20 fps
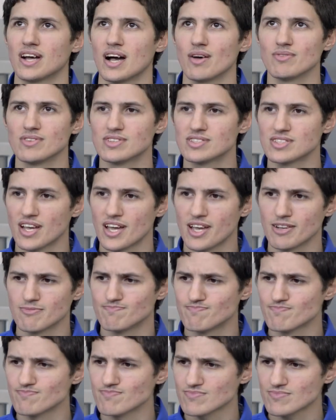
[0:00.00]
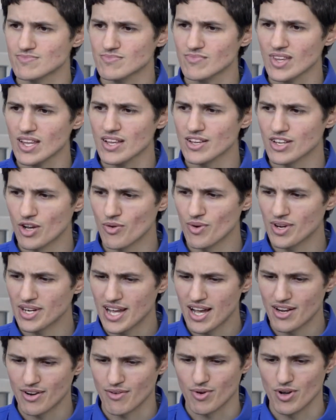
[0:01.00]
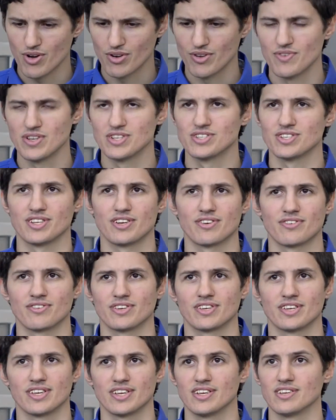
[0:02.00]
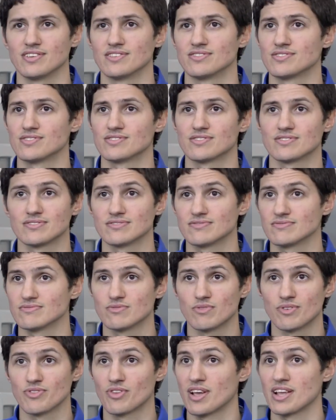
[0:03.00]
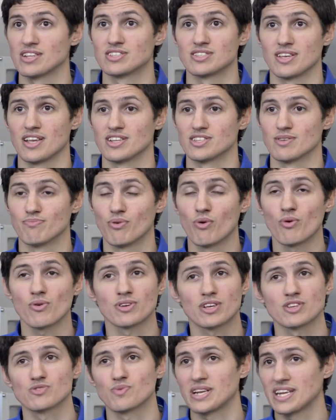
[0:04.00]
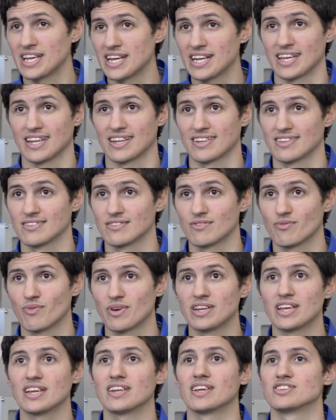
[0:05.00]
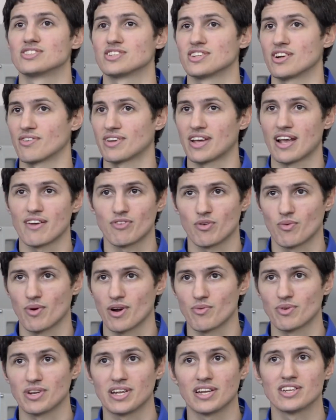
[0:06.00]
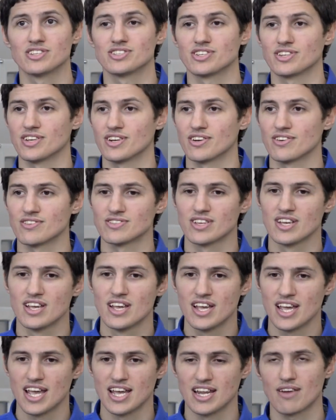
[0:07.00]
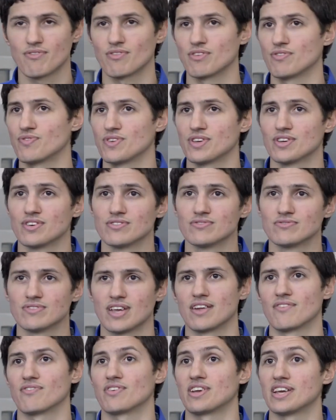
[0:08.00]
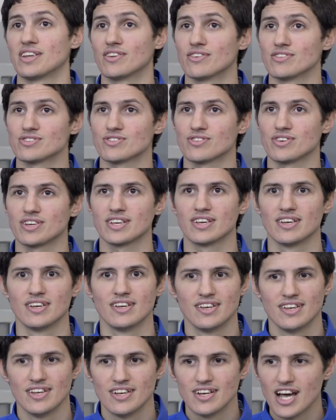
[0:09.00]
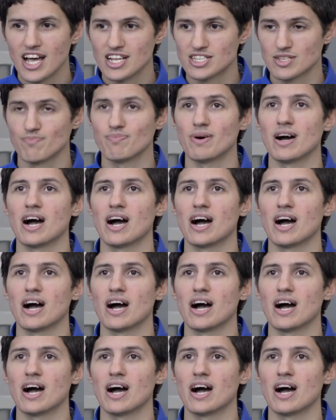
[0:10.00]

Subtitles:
I would say going down a road of engineering it's important because we need it. We need engineering everywhere. We need engineers in every field, every industry. It's a